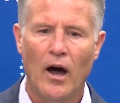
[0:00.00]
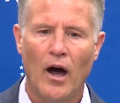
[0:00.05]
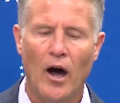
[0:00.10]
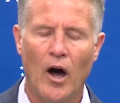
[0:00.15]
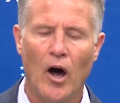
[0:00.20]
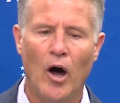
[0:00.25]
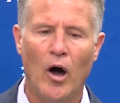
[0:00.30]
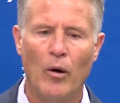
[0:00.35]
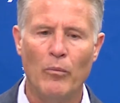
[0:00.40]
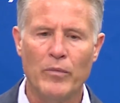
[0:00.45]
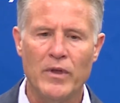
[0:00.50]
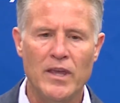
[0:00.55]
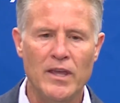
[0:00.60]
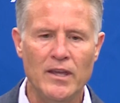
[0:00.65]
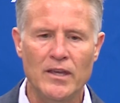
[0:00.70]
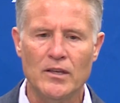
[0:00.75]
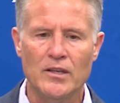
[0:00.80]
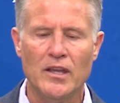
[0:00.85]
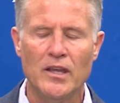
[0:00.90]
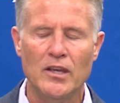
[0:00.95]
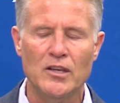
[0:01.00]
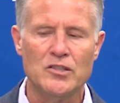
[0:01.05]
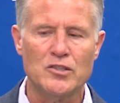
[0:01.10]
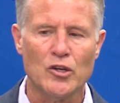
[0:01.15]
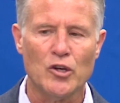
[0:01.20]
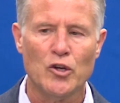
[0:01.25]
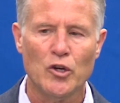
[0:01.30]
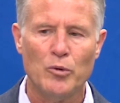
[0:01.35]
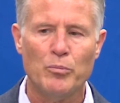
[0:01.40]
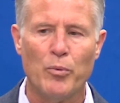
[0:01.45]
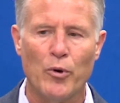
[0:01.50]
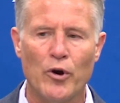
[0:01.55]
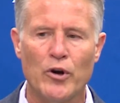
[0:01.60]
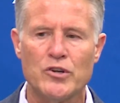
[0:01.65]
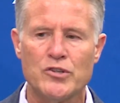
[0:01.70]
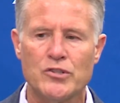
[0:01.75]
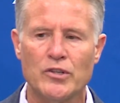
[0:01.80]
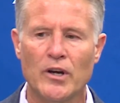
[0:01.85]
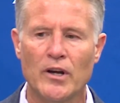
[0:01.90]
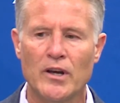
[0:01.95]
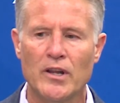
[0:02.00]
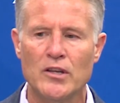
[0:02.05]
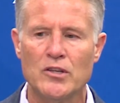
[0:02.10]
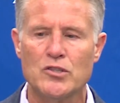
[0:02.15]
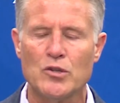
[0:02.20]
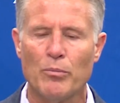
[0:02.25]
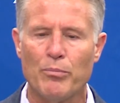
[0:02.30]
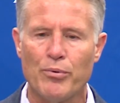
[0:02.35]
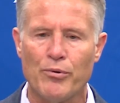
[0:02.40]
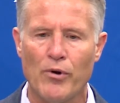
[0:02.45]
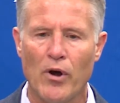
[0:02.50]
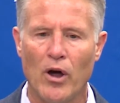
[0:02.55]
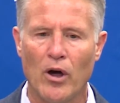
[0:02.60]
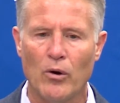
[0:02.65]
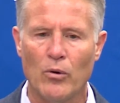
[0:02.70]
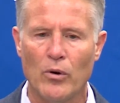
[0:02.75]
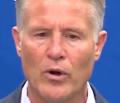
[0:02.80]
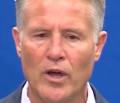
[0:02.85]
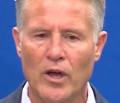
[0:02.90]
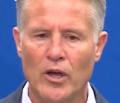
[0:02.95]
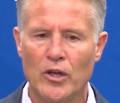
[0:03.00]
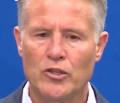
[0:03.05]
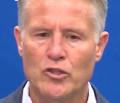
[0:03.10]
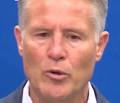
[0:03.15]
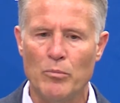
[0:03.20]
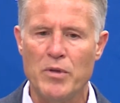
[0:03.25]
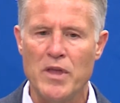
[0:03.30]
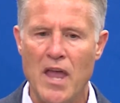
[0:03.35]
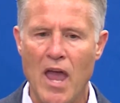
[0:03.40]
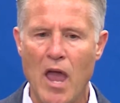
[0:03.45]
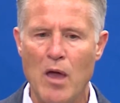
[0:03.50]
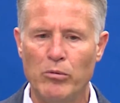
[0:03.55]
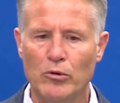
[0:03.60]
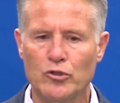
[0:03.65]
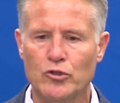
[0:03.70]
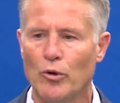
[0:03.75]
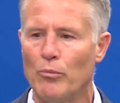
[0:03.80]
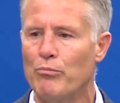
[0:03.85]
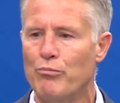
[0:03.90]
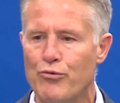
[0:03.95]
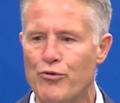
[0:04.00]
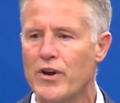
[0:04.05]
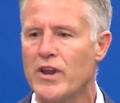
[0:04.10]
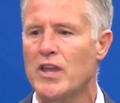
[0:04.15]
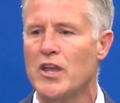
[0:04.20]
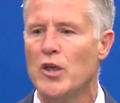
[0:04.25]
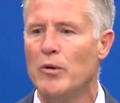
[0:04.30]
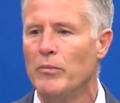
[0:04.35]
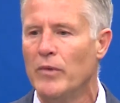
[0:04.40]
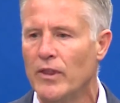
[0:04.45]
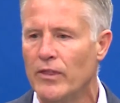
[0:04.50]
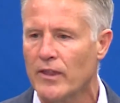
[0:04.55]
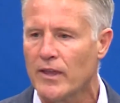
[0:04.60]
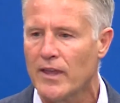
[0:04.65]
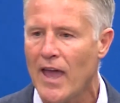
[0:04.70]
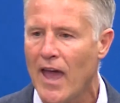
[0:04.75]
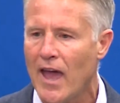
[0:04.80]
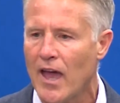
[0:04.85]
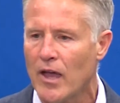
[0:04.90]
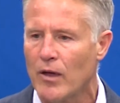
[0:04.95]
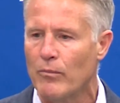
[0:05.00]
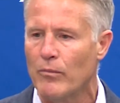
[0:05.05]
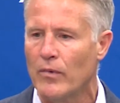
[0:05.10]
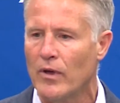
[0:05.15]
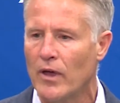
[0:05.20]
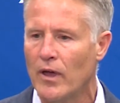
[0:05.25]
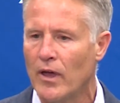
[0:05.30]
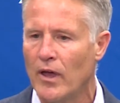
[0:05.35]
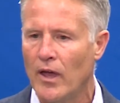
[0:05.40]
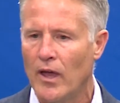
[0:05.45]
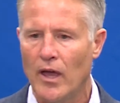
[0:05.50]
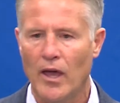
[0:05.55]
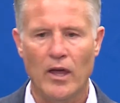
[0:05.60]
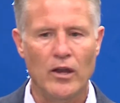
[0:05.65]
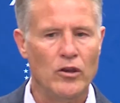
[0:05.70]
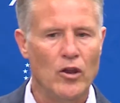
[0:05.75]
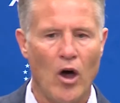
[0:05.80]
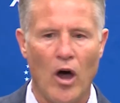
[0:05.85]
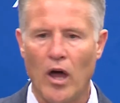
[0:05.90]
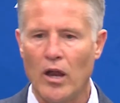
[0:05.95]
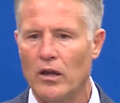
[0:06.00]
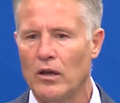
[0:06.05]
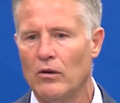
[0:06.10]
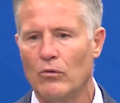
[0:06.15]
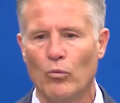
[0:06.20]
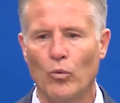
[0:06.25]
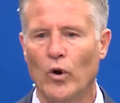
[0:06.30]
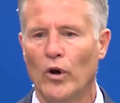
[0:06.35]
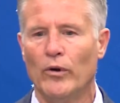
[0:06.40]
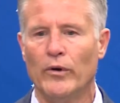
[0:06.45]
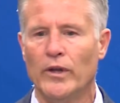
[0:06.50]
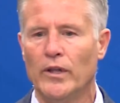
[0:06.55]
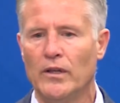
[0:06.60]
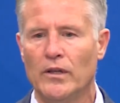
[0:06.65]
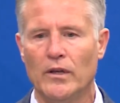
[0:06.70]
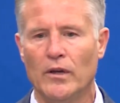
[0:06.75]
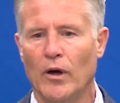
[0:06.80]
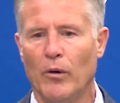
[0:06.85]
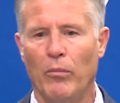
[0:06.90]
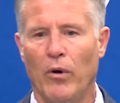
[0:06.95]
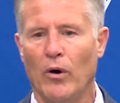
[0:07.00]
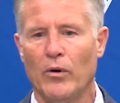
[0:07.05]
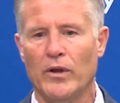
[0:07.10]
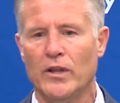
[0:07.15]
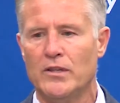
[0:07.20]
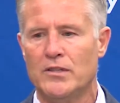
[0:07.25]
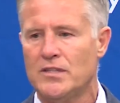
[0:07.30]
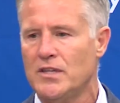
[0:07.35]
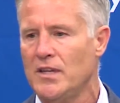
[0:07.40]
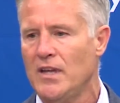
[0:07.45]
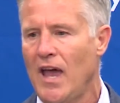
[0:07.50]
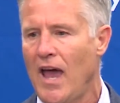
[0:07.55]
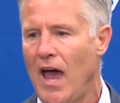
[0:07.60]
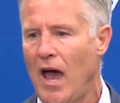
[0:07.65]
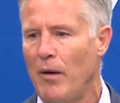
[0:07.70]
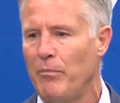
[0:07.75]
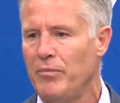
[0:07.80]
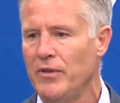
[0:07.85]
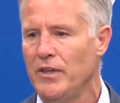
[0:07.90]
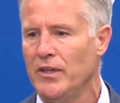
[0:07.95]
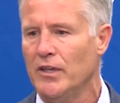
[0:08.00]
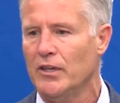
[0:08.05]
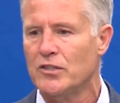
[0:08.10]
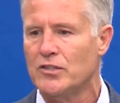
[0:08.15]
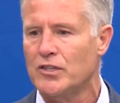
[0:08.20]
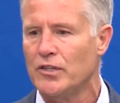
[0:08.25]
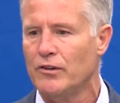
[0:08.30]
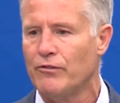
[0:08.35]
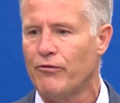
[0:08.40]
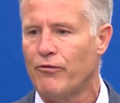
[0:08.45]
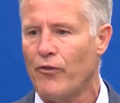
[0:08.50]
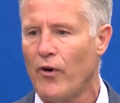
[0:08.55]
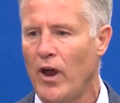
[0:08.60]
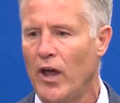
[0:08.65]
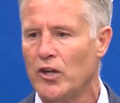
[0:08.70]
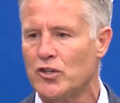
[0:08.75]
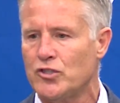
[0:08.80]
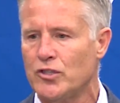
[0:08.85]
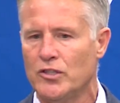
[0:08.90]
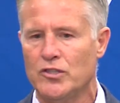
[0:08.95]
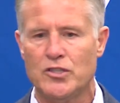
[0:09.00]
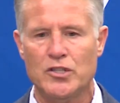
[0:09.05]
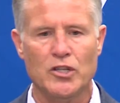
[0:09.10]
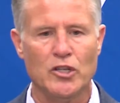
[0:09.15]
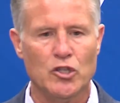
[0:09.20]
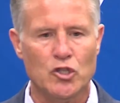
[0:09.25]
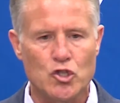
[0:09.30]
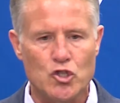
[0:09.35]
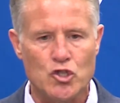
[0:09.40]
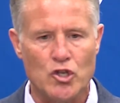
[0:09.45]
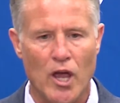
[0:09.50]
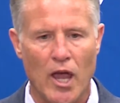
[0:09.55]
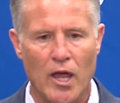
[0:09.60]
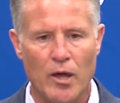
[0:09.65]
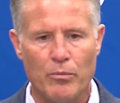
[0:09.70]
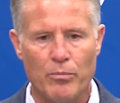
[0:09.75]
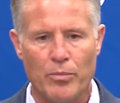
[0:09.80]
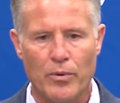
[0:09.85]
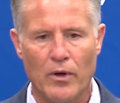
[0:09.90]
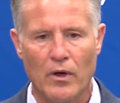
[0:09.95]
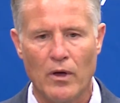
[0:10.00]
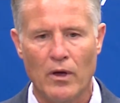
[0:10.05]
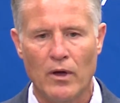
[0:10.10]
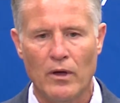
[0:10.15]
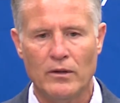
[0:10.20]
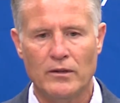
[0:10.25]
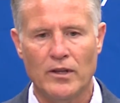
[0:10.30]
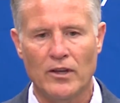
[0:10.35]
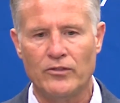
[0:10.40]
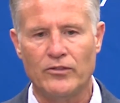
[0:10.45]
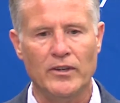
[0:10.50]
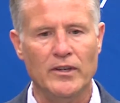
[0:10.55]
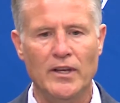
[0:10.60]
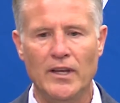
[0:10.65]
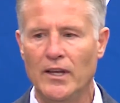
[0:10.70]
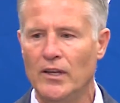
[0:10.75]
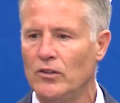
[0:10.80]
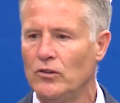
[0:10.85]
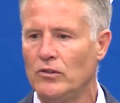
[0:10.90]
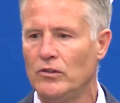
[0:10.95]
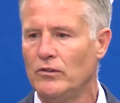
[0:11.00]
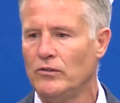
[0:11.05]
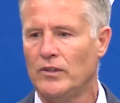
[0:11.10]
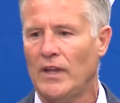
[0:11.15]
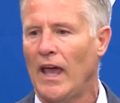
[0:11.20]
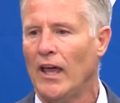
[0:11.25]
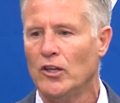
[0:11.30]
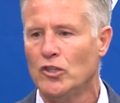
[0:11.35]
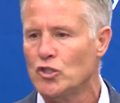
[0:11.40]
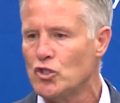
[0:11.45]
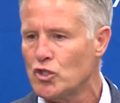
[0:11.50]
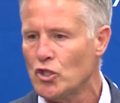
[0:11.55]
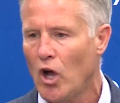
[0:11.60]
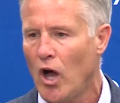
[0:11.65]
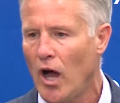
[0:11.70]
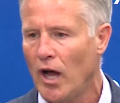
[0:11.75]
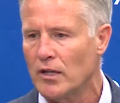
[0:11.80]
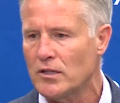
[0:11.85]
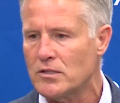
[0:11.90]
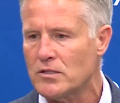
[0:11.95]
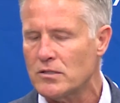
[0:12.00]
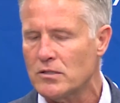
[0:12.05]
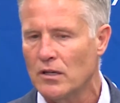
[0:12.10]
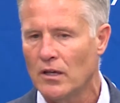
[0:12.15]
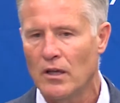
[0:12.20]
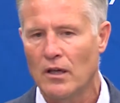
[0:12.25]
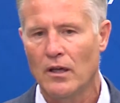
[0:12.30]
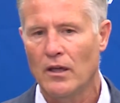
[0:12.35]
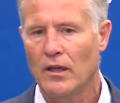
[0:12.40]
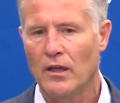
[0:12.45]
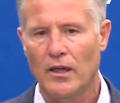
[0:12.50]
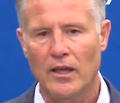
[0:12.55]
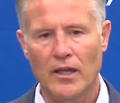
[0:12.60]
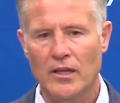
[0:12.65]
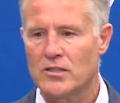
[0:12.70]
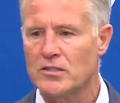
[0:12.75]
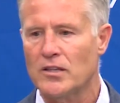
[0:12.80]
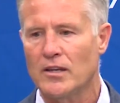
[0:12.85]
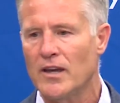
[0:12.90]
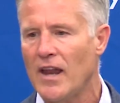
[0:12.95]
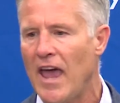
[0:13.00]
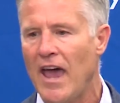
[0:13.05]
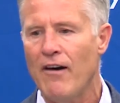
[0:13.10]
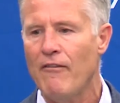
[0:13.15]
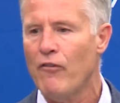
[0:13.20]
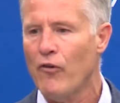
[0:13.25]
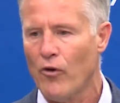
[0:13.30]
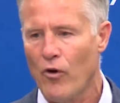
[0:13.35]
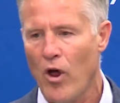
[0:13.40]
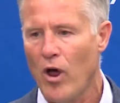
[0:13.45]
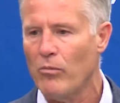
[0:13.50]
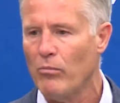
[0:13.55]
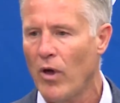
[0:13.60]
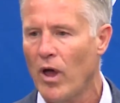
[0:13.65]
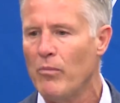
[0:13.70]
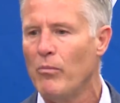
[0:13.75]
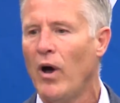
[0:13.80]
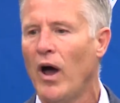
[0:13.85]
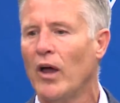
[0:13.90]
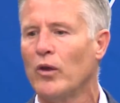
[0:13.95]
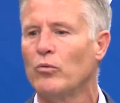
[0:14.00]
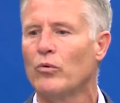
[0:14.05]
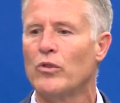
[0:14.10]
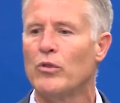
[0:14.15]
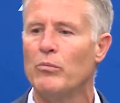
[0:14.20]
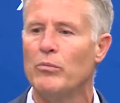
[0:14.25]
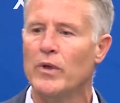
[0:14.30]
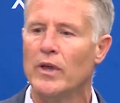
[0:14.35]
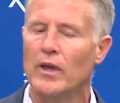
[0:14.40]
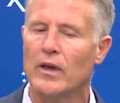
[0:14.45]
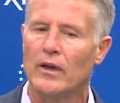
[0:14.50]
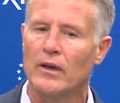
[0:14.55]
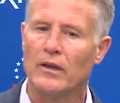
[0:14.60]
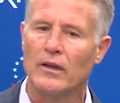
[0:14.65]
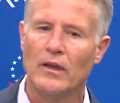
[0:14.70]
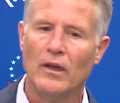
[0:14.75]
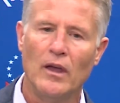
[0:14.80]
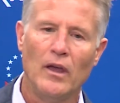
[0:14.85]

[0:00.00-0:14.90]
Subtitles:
He's a good person and he's a pro. To be able to bring him in the game and not worry about, is he happy, is he fresh, is he in shape, does he need 10 shots, isn't ever on my mind with Amir.